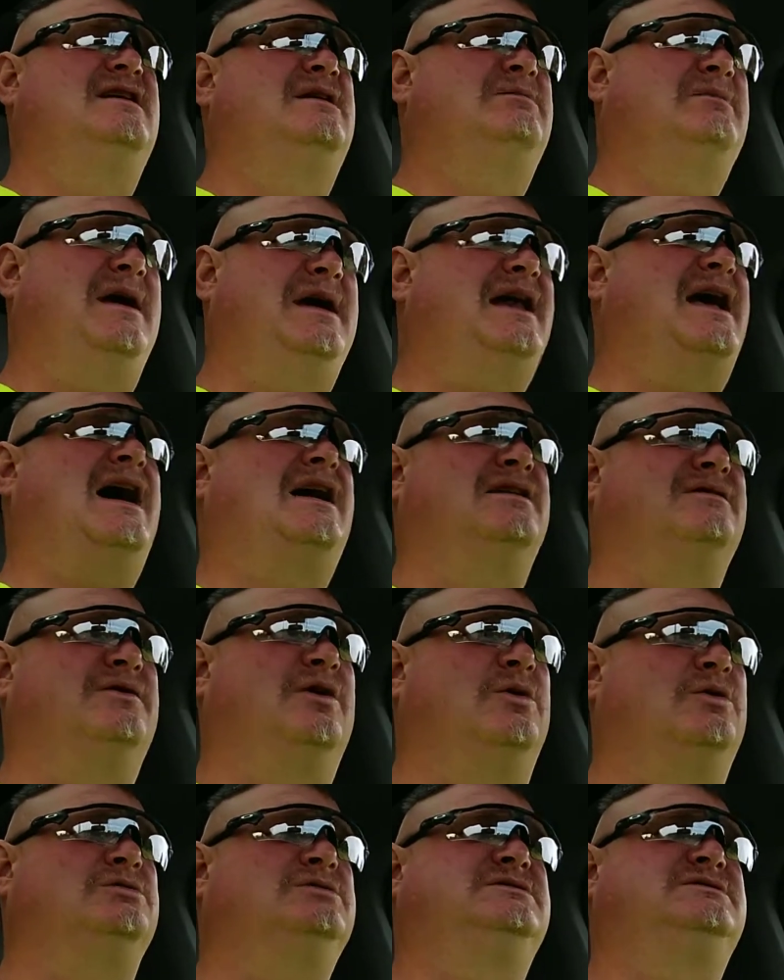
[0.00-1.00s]
made out of
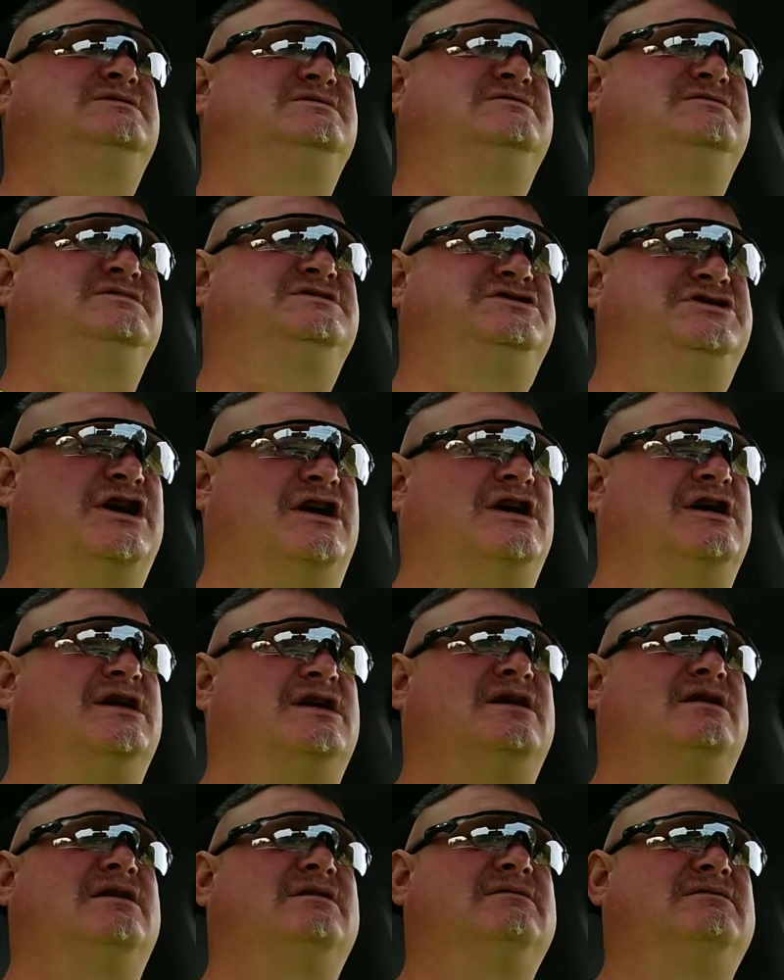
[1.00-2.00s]
old junk
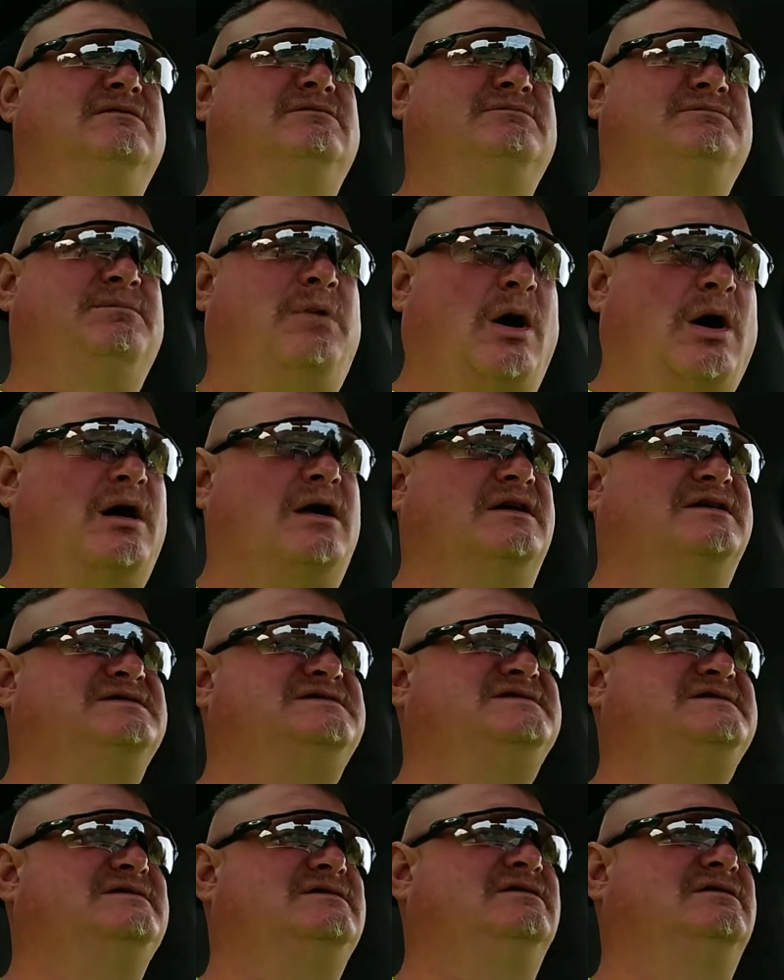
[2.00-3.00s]
parts.